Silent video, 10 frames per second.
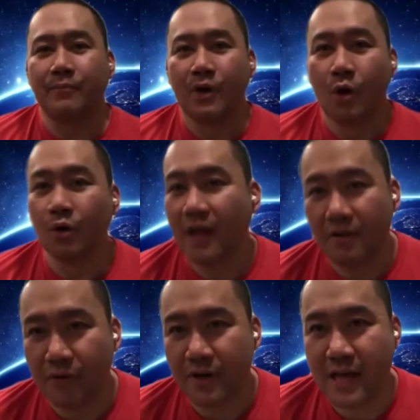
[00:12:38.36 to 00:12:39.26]
hotel,
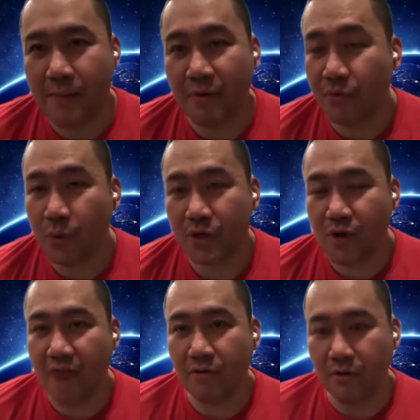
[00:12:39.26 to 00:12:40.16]
for example, if you want to
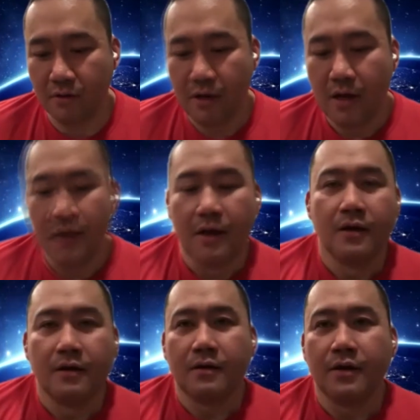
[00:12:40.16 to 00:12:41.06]
travel,
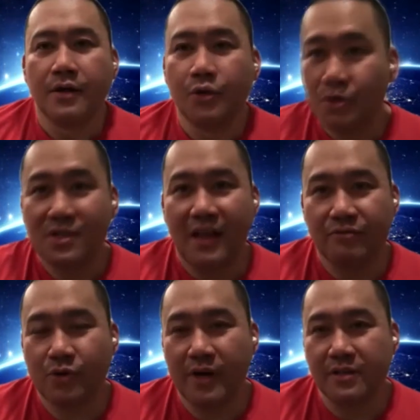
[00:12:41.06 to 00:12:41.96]
use Life
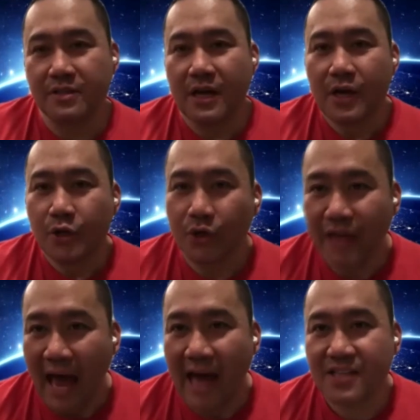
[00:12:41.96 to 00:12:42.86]
Trends. You could
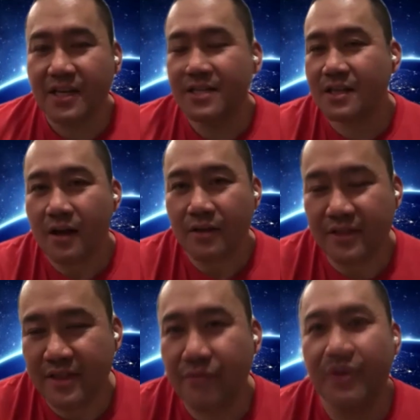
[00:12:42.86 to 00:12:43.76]
access
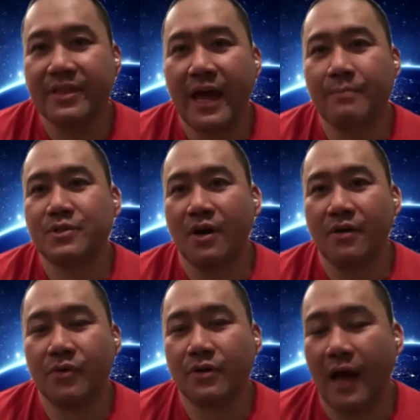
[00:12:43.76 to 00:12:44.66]
different types of,
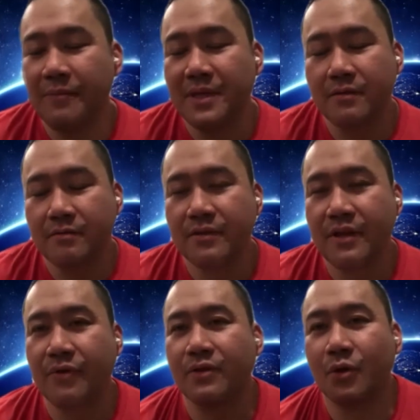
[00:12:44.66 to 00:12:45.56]

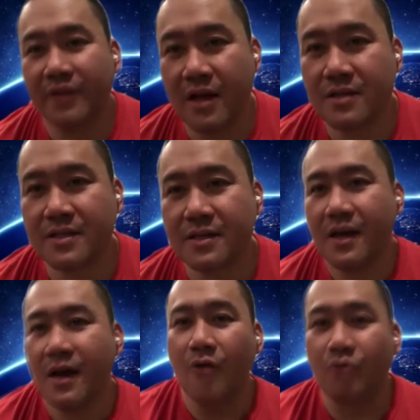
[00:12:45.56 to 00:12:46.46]
different hotels
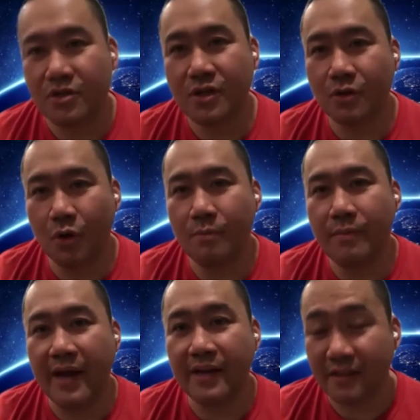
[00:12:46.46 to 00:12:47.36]
across the globe,
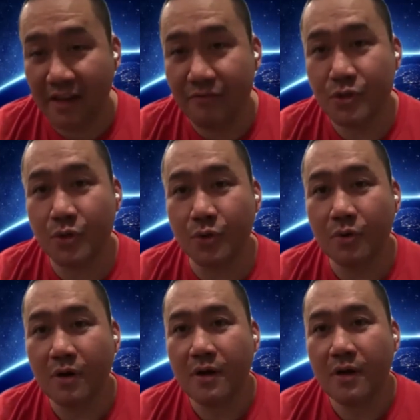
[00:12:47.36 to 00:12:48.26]
and it gives you
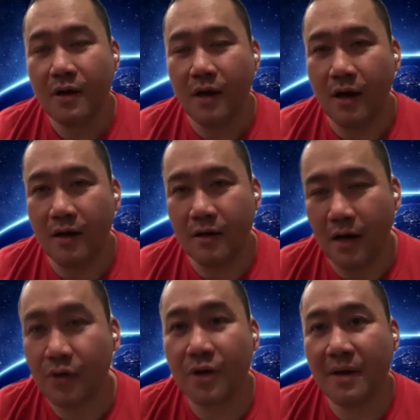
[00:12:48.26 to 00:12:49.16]
a
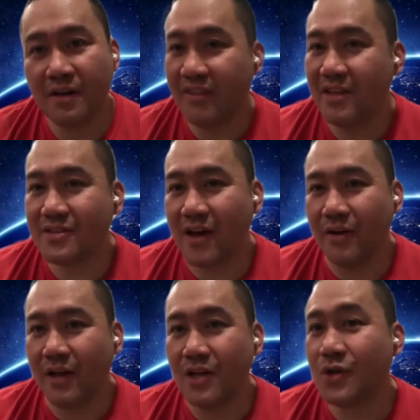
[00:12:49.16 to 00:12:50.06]
good amount of discount
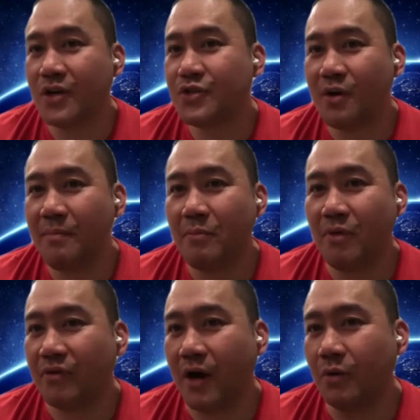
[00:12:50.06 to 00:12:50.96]
as long as you're a member of
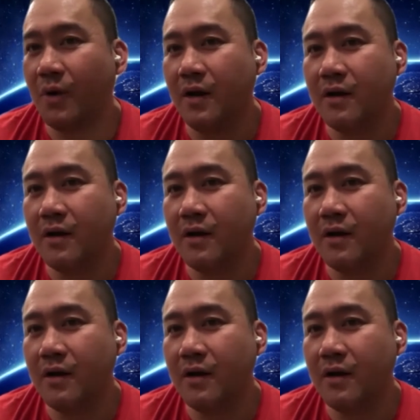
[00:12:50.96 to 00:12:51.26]
Crowd One.